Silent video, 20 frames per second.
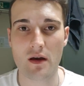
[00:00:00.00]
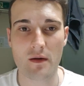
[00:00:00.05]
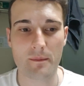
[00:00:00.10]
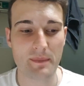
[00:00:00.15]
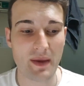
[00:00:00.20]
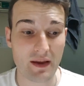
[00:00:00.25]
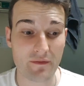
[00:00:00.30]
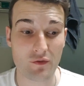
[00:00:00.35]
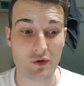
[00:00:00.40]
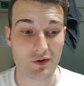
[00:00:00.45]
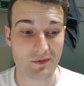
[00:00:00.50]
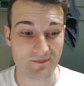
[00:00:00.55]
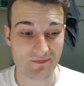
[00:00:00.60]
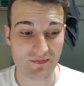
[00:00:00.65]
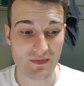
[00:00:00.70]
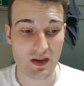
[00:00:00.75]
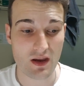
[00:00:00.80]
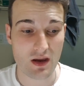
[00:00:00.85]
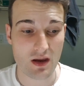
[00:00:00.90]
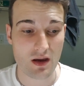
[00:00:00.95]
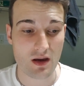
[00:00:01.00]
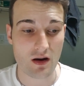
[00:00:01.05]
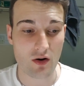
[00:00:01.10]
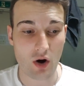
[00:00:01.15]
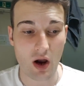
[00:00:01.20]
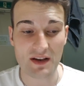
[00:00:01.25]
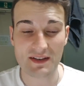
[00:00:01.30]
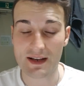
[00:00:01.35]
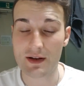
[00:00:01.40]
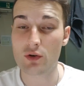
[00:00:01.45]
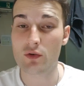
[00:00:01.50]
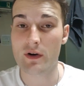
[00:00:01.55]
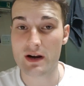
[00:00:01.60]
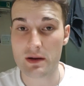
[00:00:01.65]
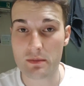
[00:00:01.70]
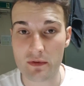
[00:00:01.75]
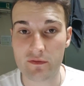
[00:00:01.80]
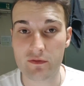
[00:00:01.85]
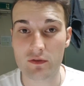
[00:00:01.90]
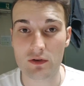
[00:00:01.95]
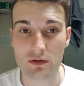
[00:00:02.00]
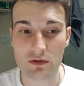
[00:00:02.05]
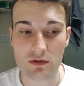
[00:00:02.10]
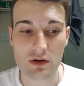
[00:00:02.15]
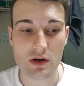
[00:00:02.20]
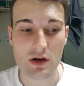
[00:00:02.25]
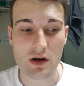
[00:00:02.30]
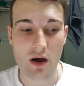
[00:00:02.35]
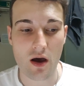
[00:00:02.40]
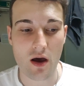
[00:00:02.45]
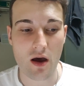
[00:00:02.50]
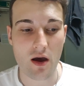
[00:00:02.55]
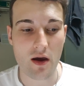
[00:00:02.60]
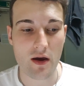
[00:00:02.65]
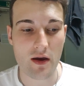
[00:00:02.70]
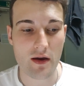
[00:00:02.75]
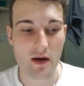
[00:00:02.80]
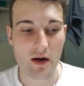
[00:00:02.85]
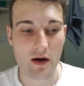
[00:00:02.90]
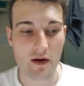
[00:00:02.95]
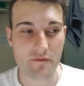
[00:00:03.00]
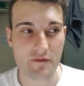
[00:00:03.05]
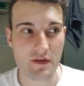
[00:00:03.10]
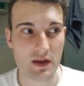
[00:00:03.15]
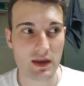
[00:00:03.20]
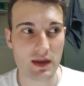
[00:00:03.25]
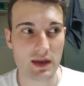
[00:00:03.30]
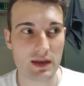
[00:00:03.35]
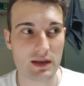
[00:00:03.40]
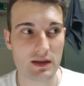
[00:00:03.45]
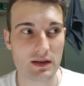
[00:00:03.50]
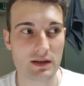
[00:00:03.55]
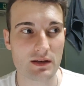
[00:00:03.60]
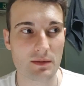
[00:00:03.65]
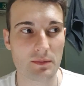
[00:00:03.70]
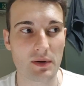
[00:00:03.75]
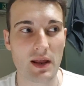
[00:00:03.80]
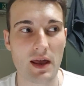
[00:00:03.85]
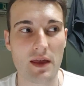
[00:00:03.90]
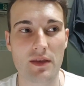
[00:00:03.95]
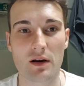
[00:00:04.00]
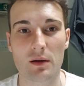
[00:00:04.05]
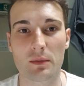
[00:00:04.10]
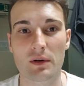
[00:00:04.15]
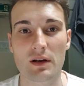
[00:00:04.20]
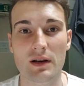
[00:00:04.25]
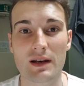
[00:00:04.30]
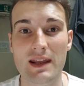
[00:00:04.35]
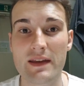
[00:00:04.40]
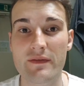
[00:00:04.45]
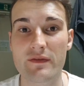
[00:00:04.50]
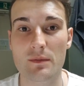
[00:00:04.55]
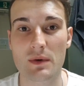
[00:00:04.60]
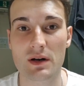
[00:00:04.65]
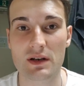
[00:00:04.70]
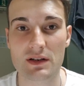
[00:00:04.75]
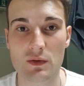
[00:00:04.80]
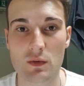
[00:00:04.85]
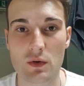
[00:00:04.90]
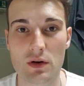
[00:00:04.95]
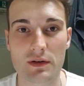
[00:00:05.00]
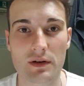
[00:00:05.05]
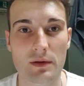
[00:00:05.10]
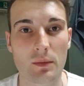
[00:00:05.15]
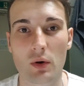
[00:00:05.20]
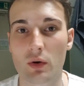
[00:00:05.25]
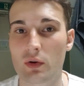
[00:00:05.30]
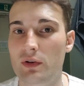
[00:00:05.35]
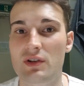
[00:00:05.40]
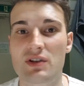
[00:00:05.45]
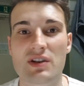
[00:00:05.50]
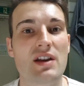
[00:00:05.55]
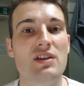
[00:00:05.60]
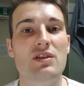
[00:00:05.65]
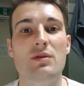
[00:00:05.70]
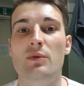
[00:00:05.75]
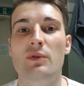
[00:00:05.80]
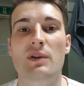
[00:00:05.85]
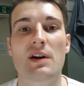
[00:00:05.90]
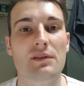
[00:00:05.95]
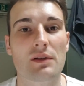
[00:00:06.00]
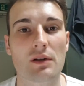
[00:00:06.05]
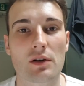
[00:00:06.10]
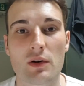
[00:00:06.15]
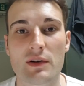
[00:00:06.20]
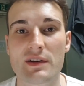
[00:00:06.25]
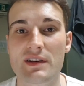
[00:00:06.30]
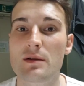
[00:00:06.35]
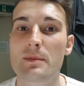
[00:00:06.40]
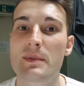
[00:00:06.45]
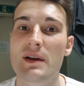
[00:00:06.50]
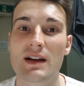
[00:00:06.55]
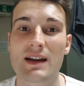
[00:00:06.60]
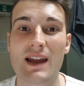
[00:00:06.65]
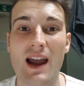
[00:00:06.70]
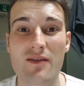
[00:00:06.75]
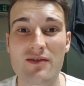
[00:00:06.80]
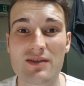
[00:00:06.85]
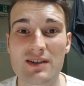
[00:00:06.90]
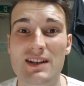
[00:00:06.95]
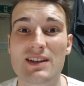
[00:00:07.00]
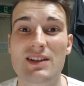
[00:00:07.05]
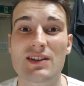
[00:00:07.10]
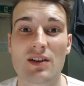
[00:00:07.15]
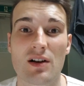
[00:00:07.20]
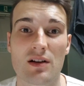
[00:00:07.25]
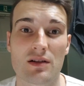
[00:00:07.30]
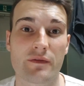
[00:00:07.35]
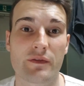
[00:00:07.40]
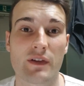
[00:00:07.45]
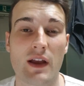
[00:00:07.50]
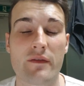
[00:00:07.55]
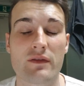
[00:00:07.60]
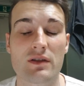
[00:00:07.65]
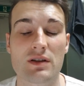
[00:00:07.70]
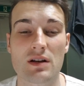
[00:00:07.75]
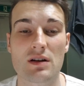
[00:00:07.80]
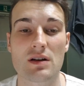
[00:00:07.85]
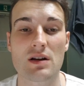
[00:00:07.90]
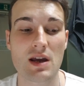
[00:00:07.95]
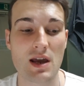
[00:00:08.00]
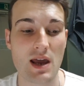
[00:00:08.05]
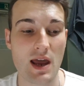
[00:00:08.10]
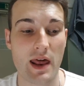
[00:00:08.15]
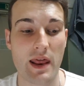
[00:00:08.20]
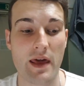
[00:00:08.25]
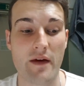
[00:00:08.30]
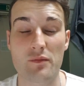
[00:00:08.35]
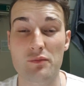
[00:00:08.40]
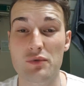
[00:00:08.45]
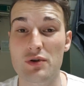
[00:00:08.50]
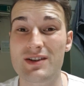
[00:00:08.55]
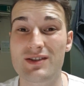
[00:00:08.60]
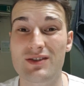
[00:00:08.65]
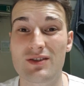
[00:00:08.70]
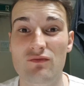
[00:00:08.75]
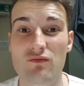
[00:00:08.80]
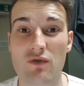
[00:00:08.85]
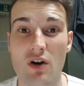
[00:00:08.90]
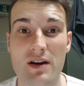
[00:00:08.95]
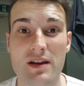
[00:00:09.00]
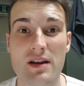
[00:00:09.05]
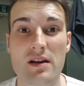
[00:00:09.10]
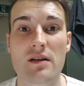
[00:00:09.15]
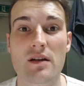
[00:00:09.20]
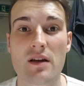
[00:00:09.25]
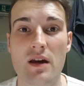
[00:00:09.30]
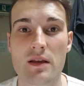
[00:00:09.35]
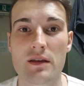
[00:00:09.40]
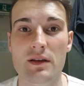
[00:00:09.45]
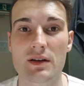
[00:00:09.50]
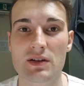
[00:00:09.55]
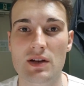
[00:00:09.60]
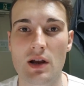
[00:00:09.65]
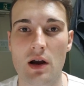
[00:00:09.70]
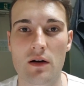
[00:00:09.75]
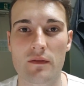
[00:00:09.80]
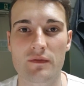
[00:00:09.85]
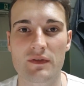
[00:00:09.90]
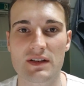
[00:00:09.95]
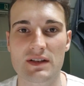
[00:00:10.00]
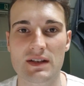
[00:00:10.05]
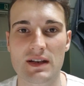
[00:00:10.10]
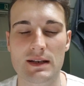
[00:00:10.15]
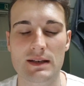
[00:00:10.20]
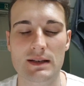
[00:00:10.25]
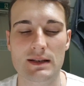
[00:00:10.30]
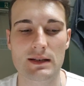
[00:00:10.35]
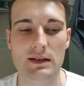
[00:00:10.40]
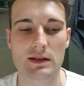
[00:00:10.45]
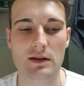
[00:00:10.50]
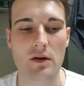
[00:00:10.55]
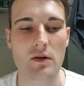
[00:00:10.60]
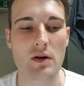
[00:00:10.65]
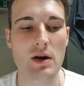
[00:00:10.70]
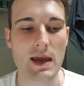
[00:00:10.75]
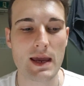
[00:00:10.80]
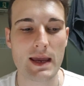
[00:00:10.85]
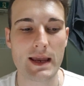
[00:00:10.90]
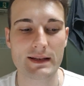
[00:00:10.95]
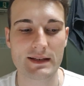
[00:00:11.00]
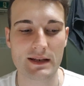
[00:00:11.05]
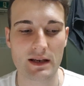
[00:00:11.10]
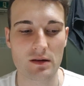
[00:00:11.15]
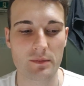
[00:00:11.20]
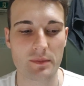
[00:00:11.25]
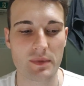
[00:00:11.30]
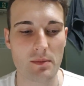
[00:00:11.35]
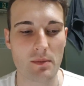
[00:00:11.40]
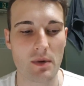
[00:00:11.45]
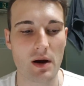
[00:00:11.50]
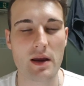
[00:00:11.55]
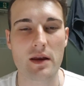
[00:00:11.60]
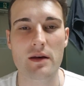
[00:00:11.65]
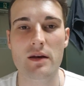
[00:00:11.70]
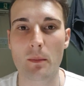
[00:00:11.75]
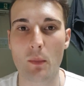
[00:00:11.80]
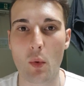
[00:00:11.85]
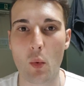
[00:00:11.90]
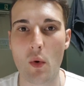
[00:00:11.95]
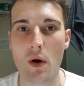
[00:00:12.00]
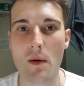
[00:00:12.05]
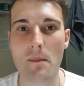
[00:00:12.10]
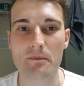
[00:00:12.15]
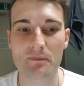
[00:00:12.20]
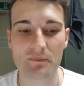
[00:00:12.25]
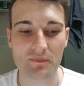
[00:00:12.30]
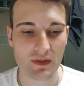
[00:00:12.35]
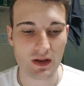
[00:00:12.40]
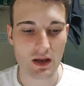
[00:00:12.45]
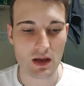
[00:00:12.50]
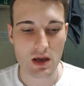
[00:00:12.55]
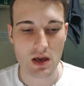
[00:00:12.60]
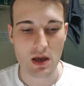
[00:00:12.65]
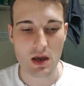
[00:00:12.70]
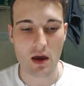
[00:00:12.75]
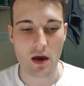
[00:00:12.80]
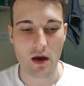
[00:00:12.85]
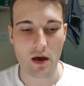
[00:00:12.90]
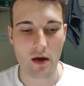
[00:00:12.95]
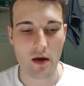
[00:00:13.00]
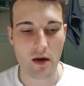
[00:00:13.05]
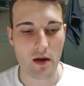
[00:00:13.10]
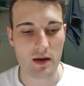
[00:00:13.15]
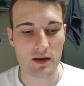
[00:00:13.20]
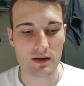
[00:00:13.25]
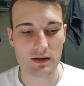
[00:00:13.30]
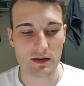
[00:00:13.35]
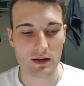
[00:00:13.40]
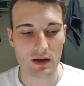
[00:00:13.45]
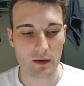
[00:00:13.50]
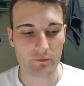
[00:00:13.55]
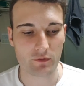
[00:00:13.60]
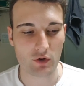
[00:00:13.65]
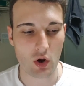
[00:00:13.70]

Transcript: Pickford. I said it already before, I think he's a player that I'm going to leave in my squad. I'm not going to change him around a lot. He's going to be a guaranteed starter for Everton, and they have a pretty good run in the start of the season, so he's going to be my number one. I've